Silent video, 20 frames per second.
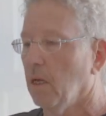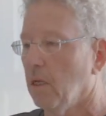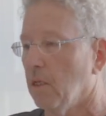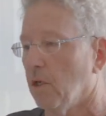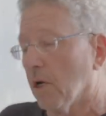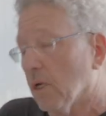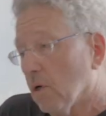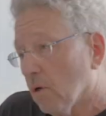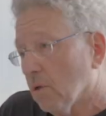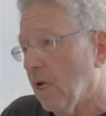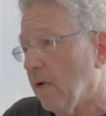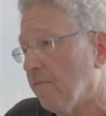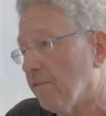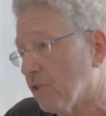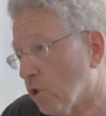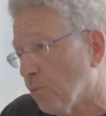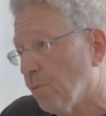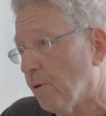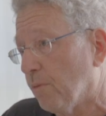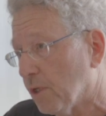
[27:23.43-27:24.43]
You cannot have a
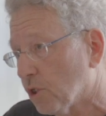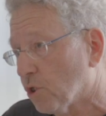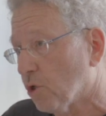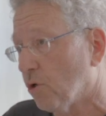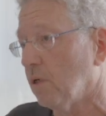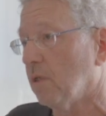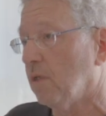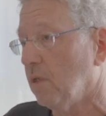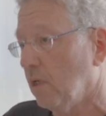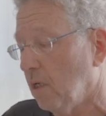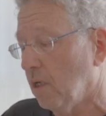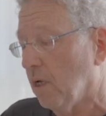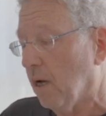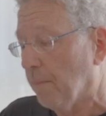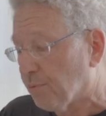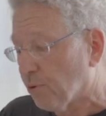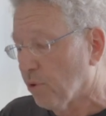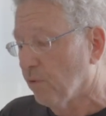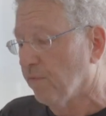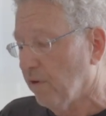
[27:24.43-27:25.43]
supermajority
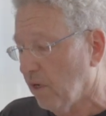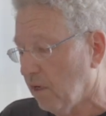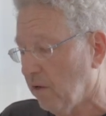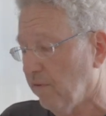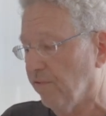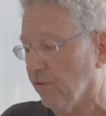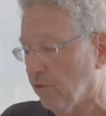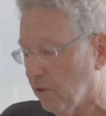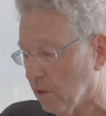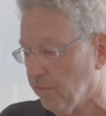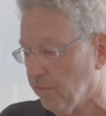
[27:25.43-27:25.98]
approval for